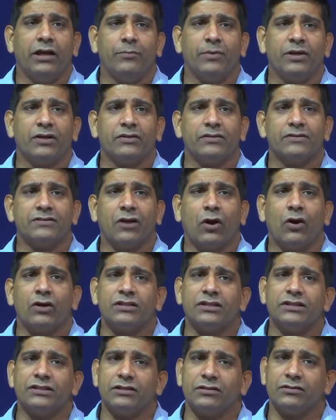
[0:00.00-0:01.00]
because
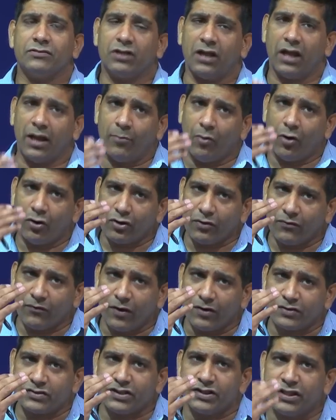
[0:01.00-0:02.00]
oxygen, the amount of
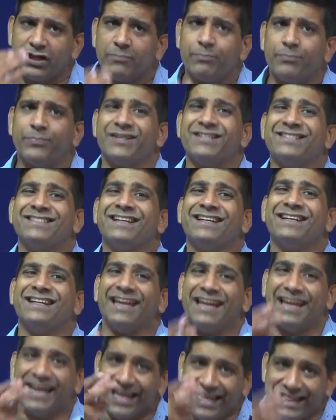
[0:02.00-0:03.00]
oxygen
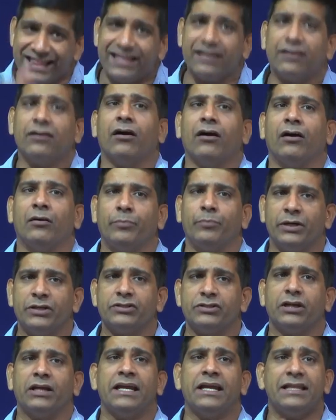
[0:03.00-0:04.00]
present in the
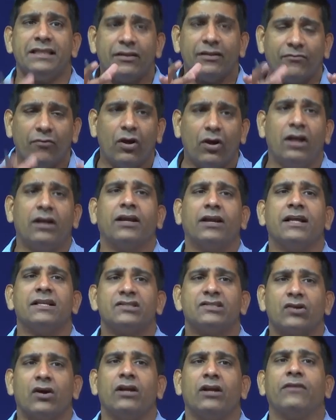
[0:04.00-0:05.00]
garbage, in the volatile
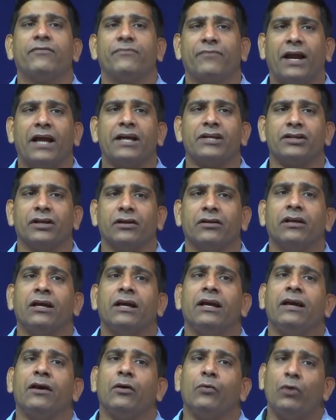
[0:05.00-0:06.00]
solid fraction,
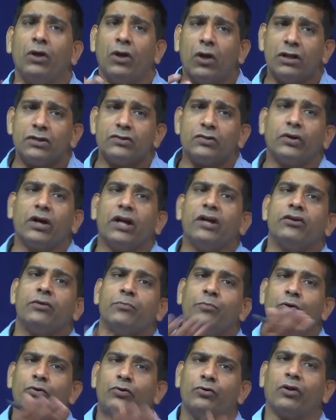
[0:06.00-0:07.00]
will also
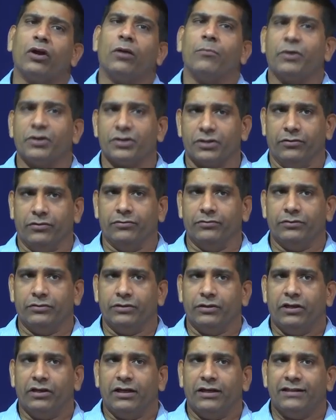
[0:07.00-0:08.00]
contribute to combustion.
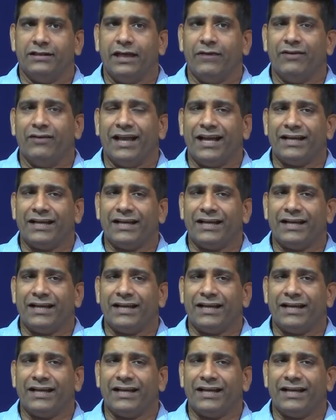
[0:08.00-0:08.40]
They will